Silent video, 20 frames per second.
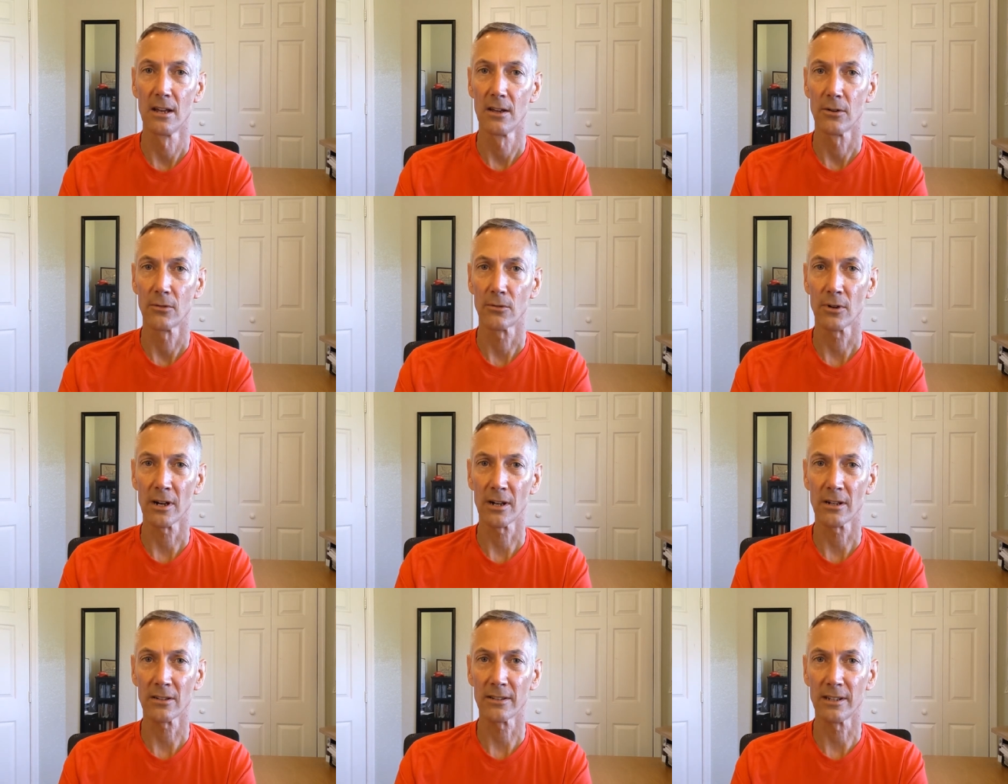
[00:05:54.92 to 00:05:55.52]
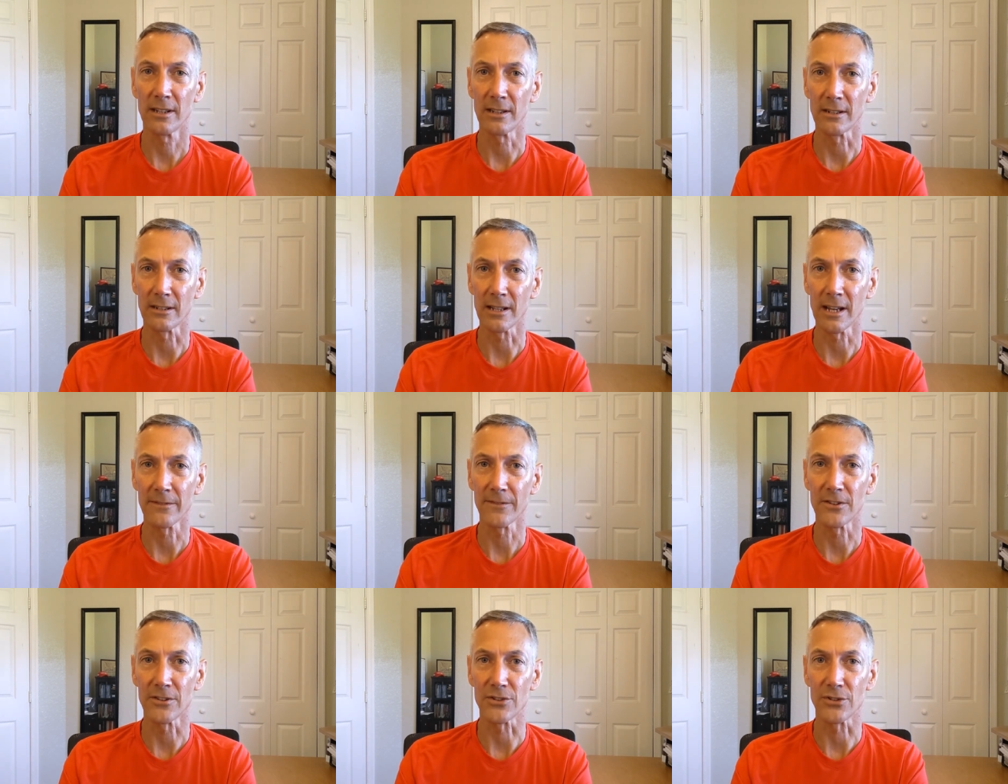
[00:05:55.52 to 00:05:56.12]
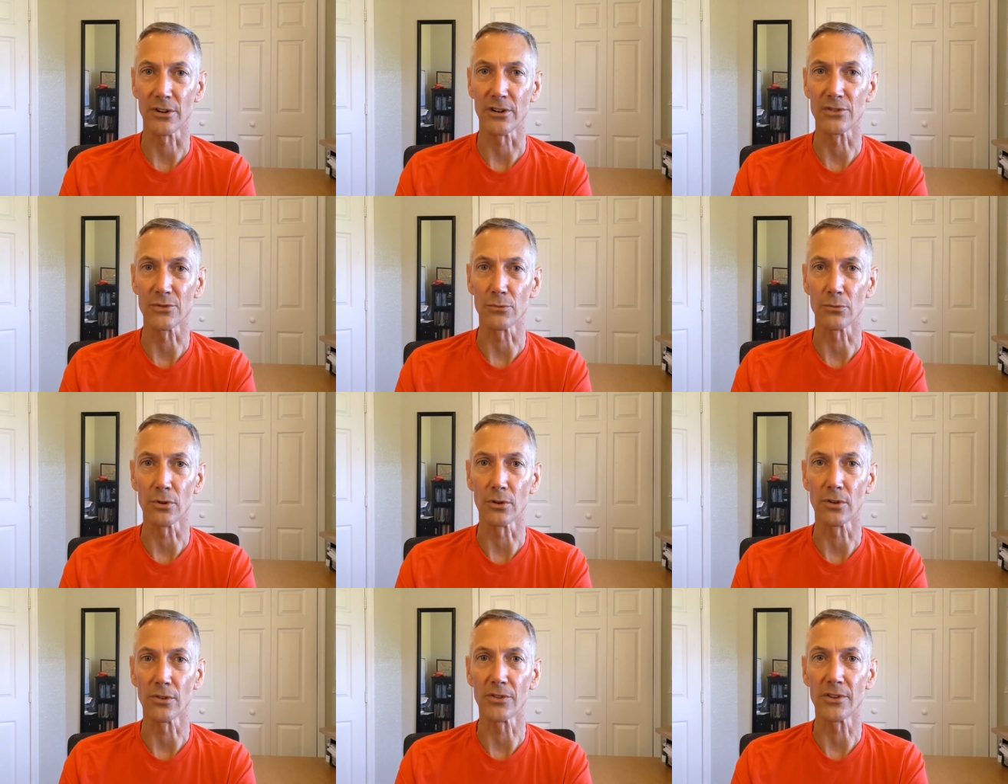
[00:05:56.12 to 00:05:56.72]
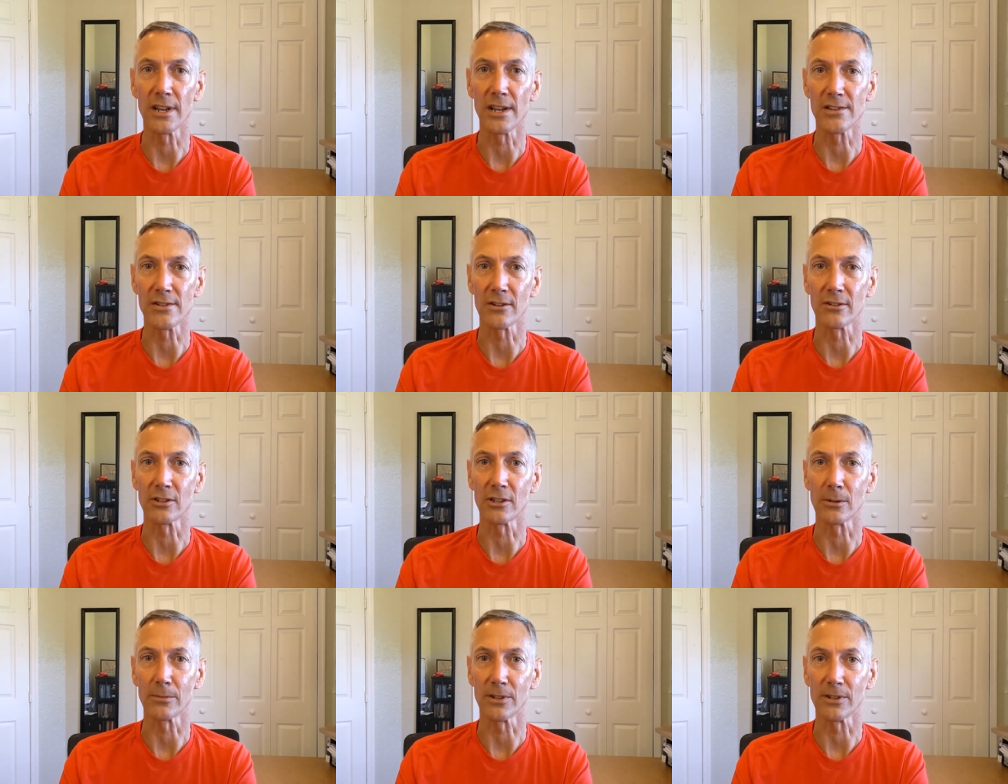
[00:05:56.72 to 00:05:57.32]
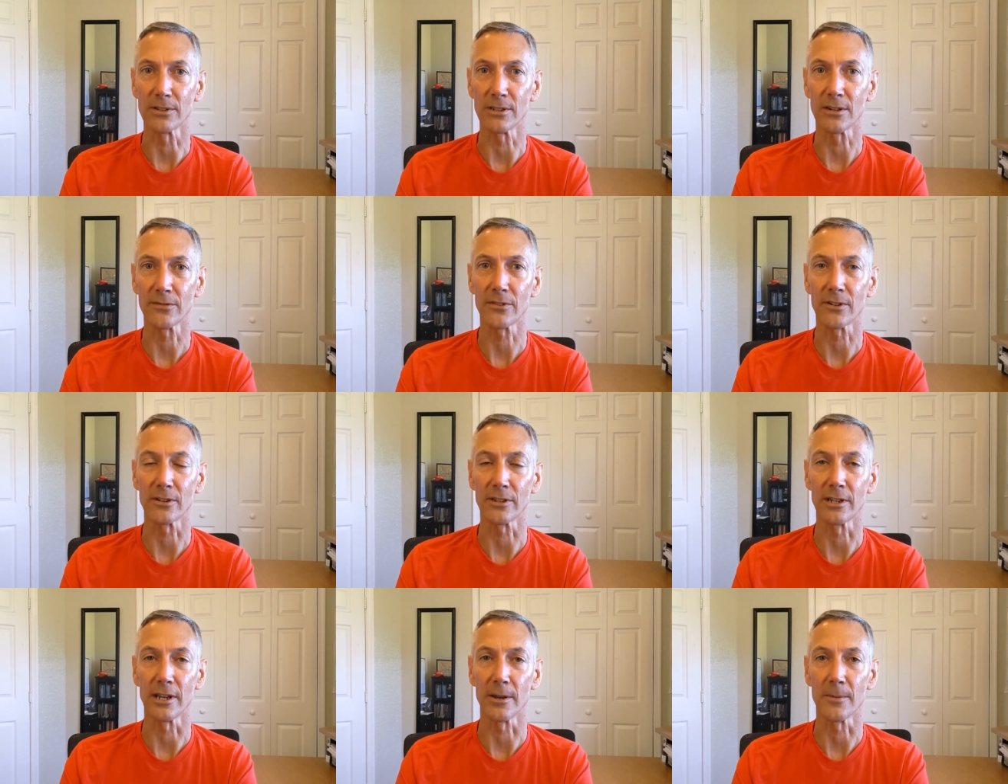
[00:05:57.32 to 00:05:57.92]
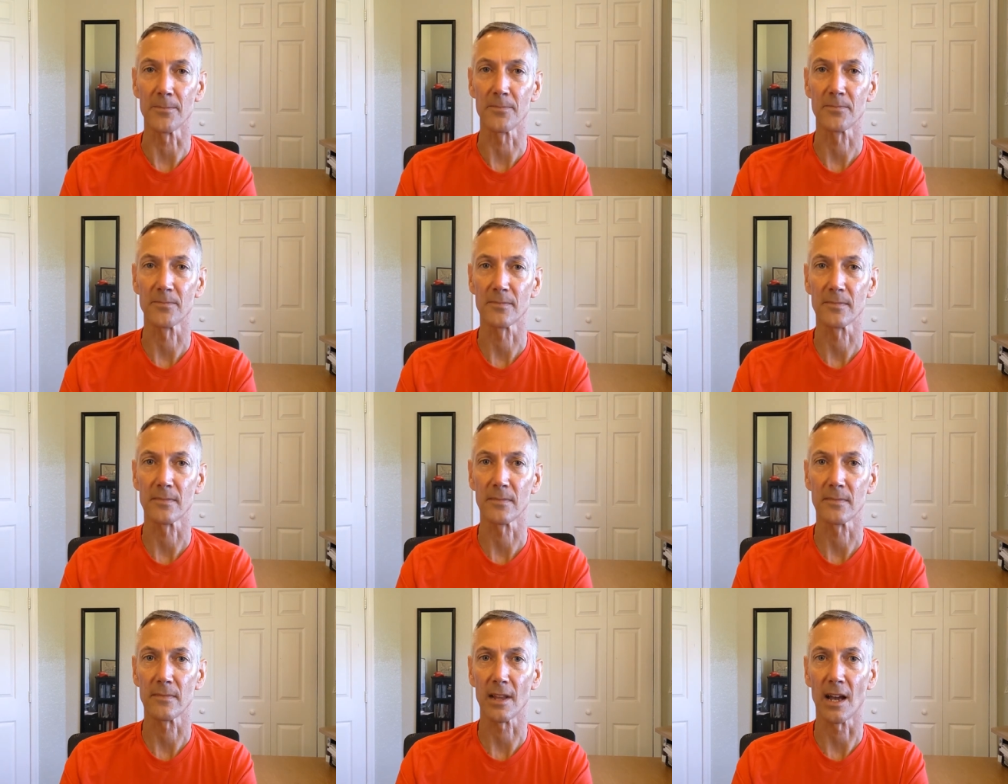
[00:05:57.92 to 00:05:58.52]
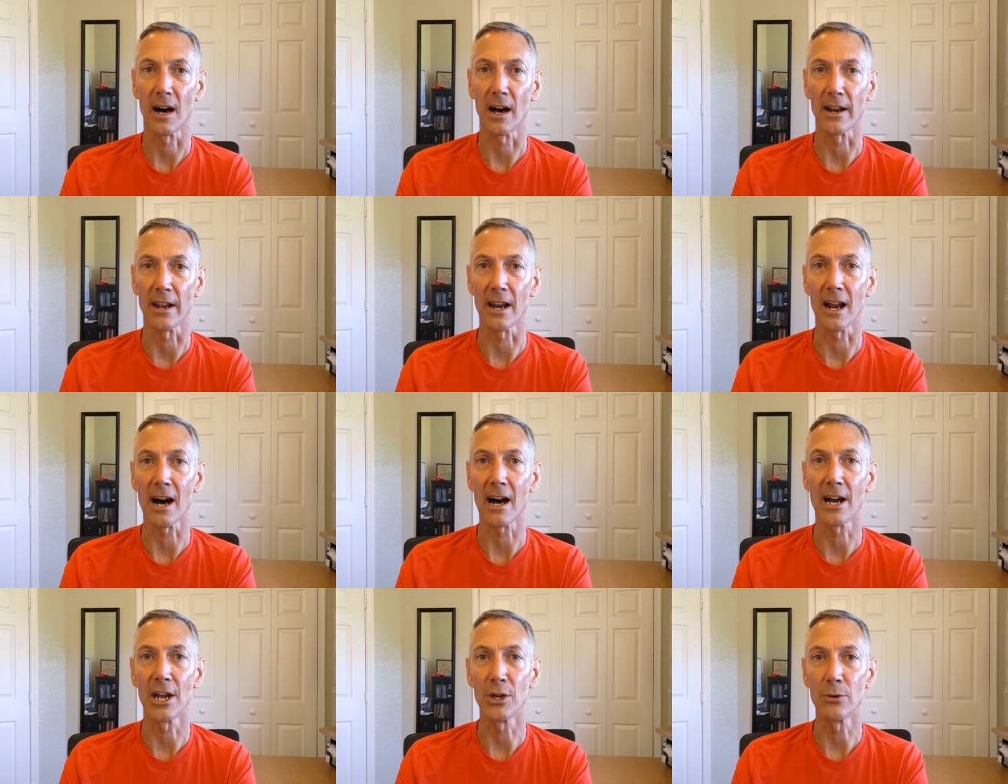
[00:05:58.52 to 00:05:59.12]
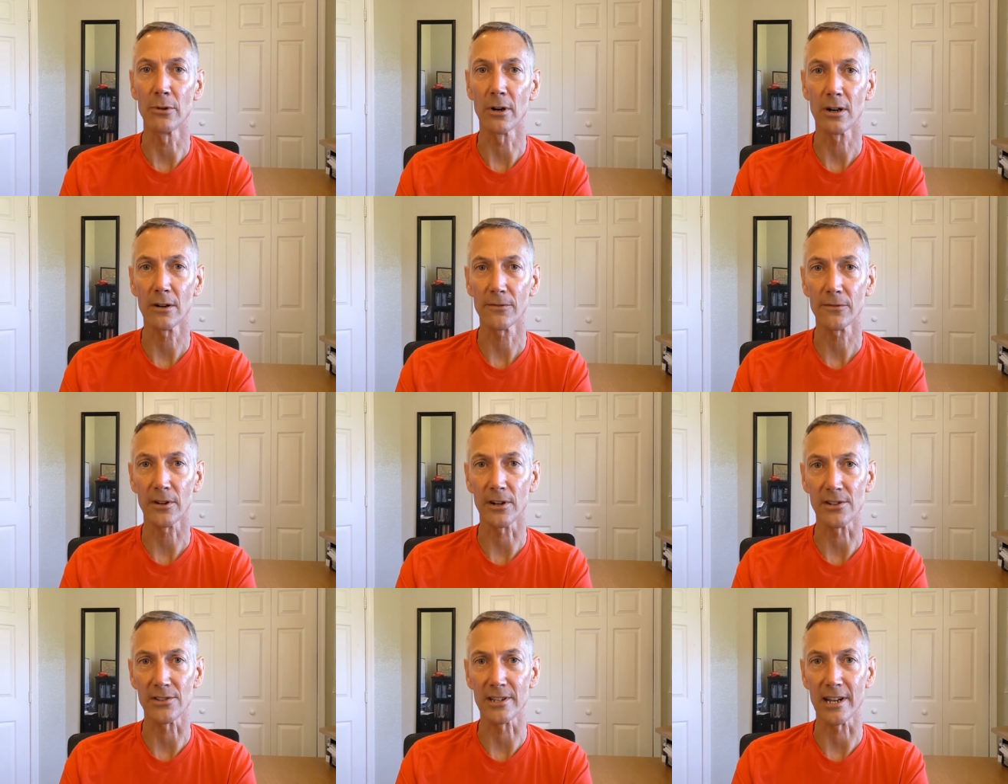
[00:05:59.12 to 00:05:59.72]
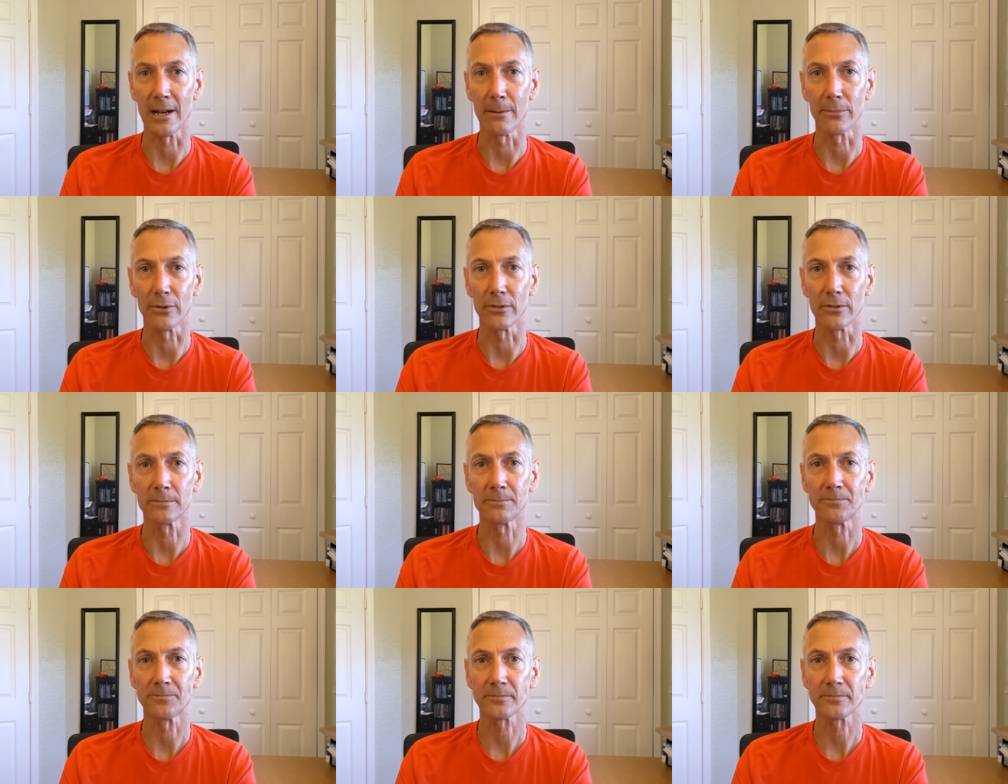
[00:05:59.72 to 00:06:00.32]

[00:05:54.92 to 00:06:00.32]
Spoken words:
Well, in the life insurance world, things are a little bit differently. On an IUL, for example,